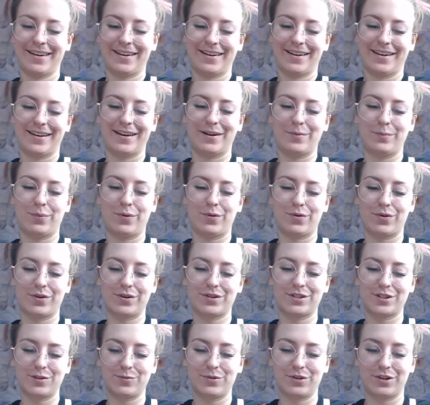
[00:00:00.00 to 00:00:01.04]
And pour
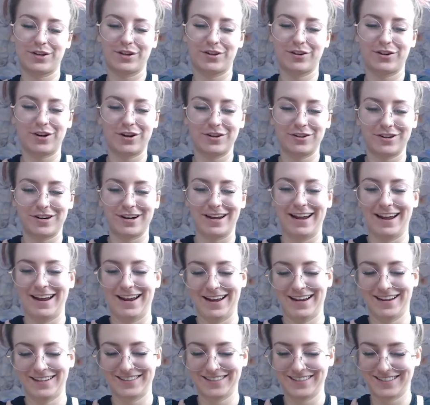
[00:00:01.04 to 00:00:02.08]
some glitter on your
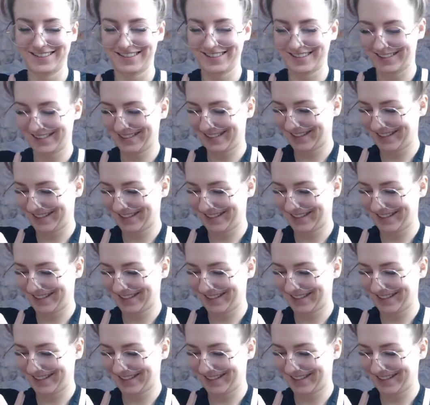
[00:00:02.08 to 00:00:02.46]
hands.